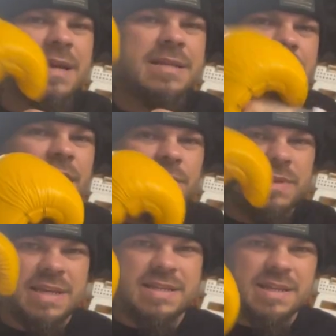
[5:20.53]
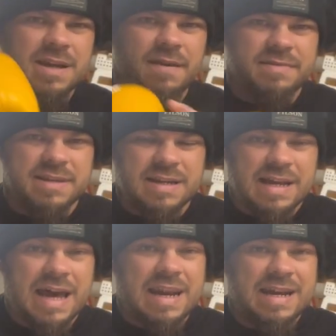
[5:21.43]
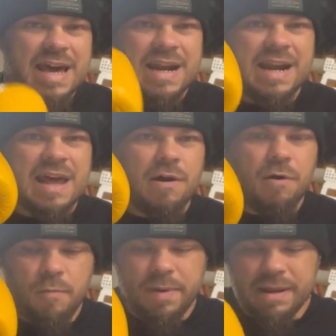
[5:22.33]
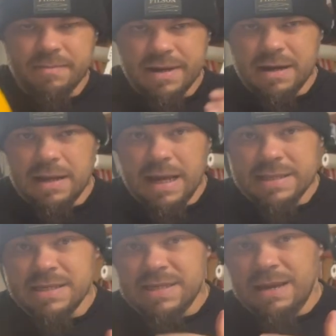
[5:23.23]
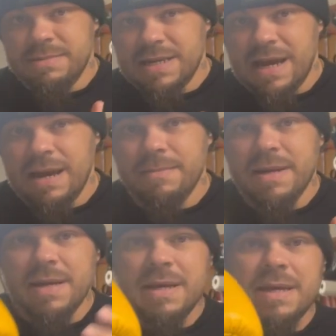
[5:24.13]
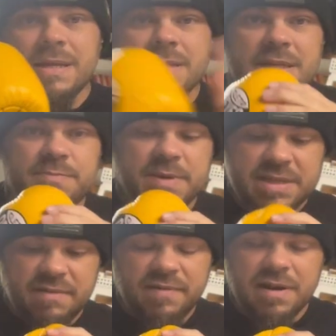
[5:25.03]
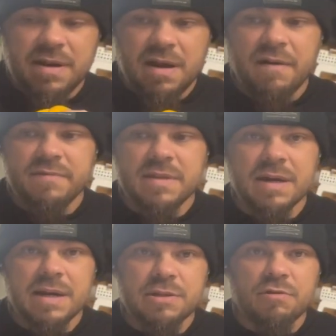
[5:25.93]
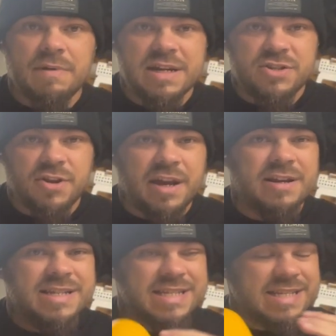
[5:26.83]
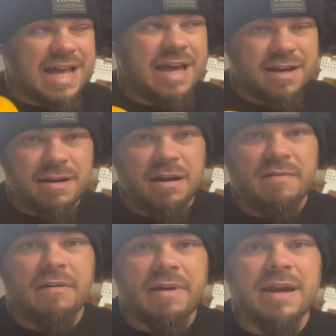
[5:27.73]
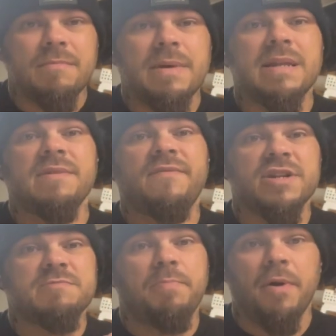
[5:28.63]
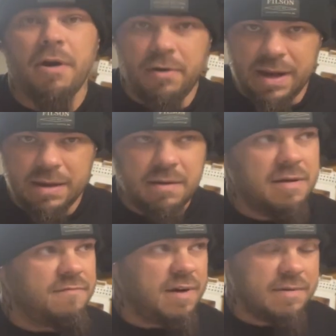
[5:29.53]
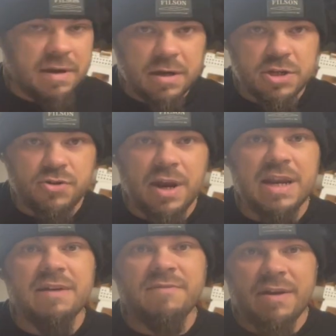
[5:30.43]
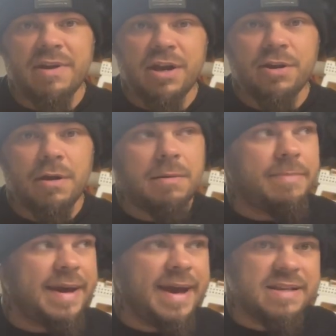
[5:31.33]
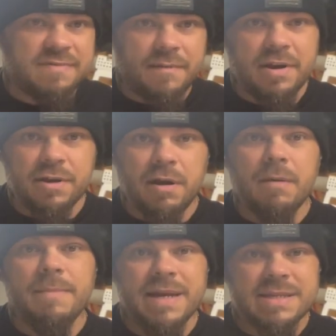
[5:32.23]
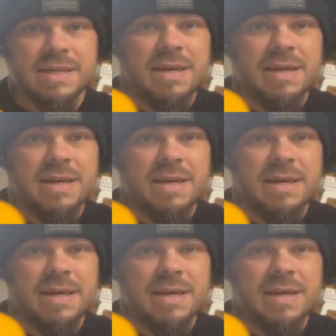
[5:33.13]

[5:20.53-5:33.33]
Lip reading: done with these gloves. And not a lot of opening, but at the same time, this specific glove, the Cleto Reyes Trainers, is not a glove I recommend for sparring. Very good training, very good on the bags, very good on the mitts,